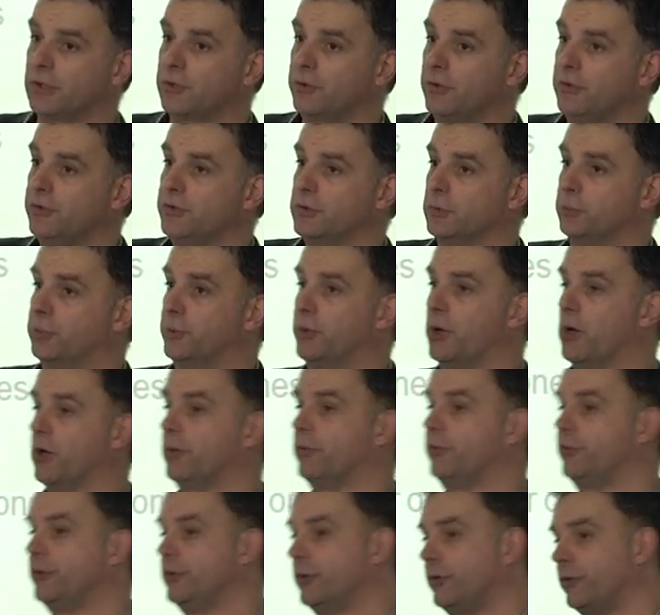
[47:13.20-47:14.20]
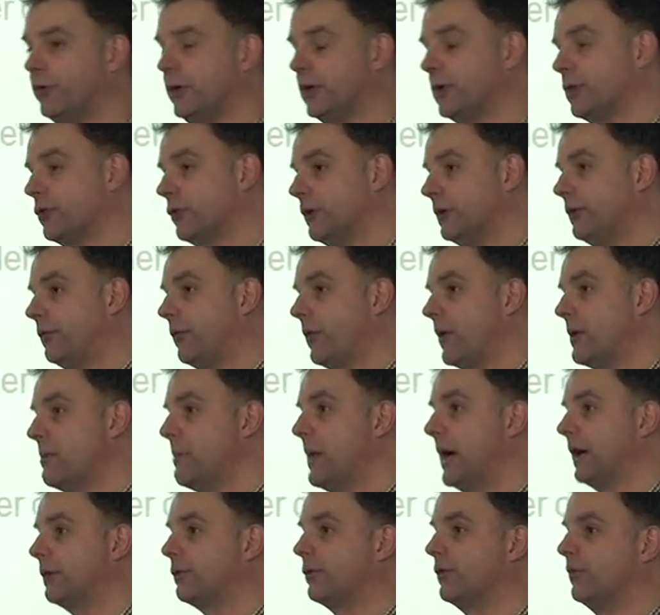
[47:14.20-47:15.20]
increase your price, just increase the
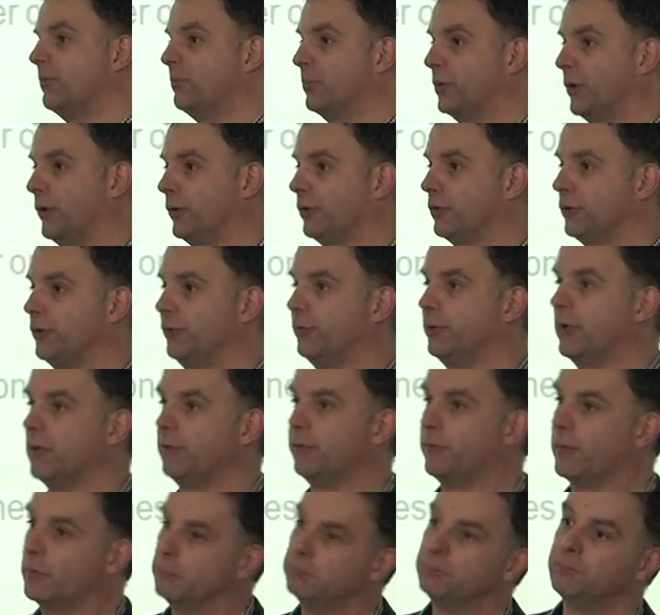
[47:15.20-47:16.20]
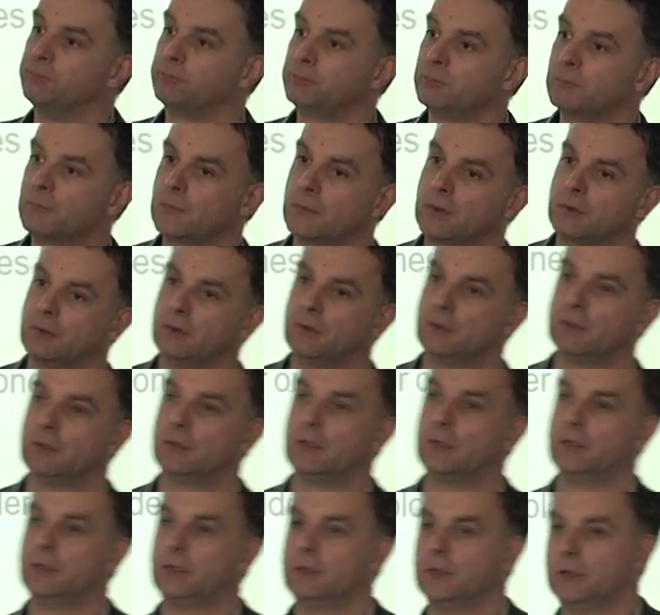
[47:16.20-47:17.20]
amount of product you give them.
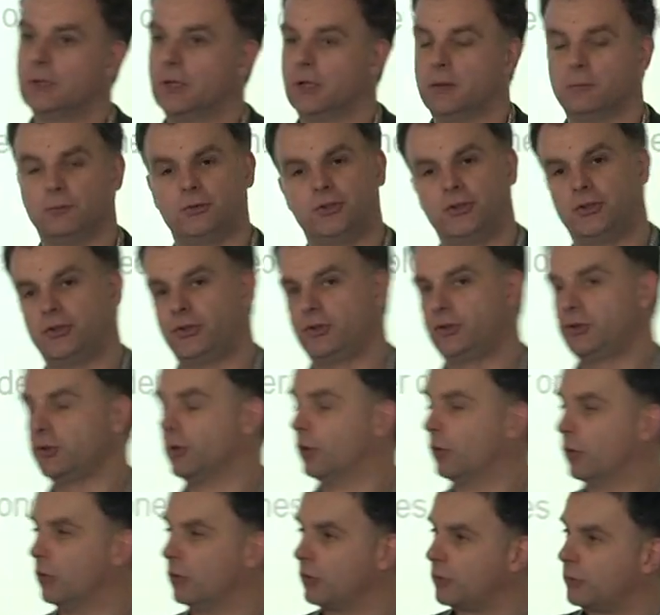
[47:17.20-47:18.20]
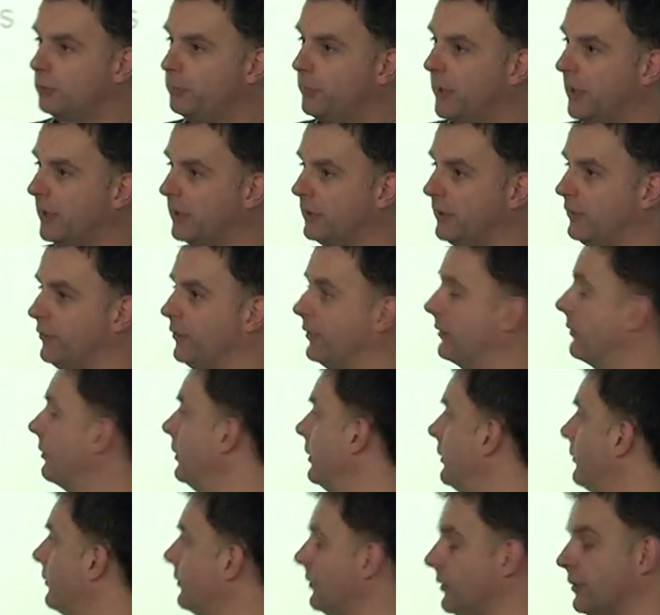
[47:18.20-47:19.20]
I'm sure packets of
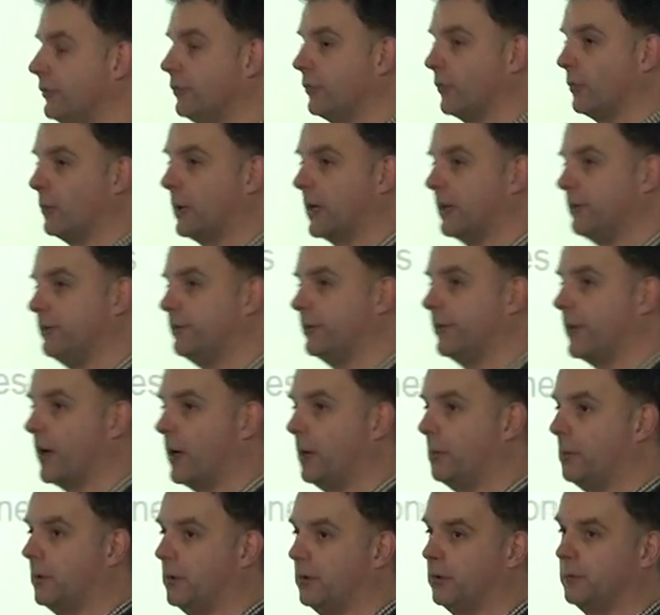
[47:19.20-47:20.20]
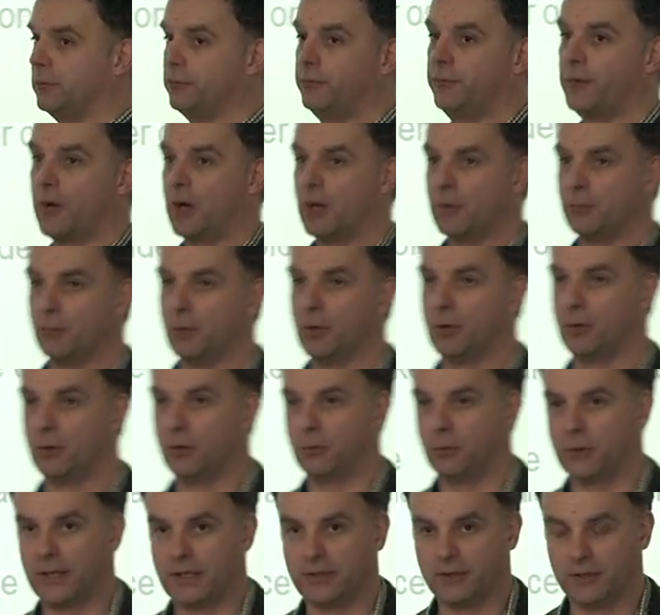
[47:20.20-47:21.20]
crisps used to weigh far
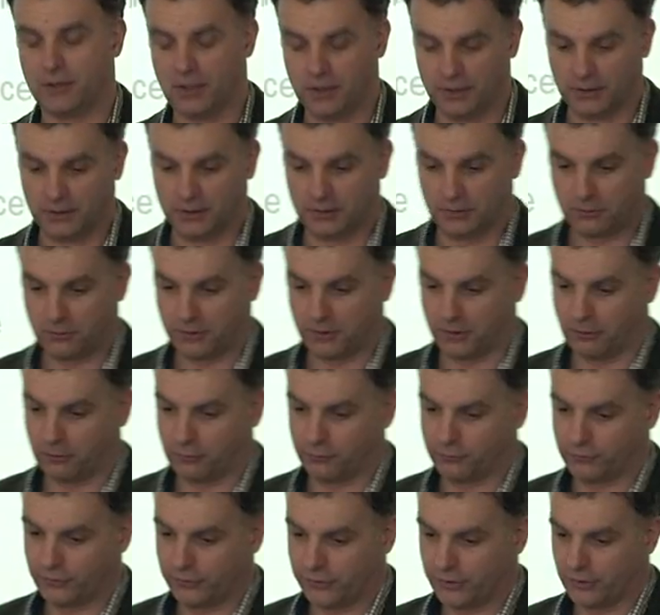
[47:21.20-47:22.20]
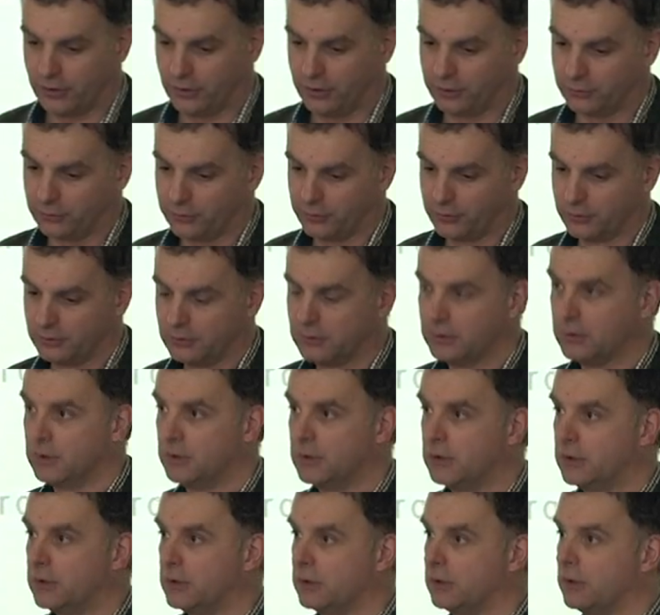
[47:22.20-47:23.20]
more when I was a child.
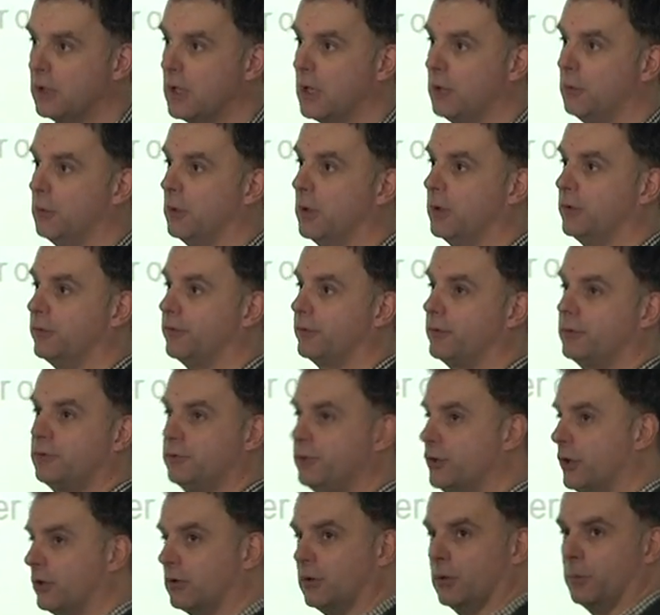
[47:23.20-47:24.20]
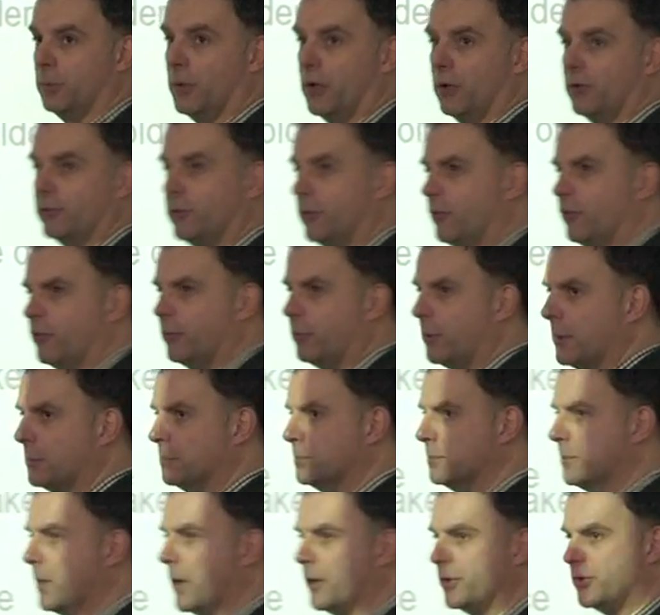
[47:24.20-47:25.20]
And likewise, chocolate bars used to be
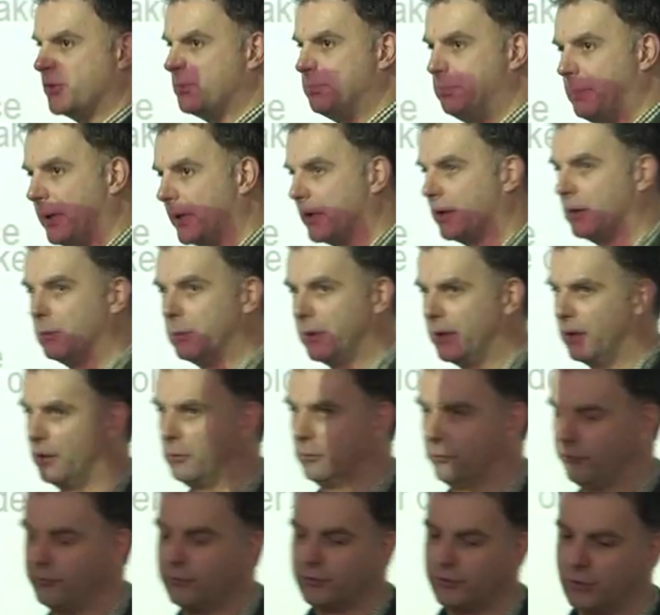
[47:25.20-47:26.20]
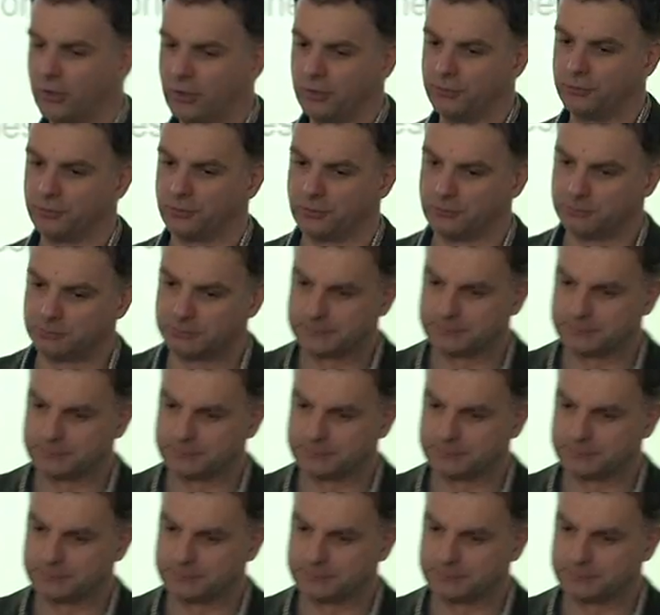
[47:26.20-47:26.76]
much bigger when I was a child.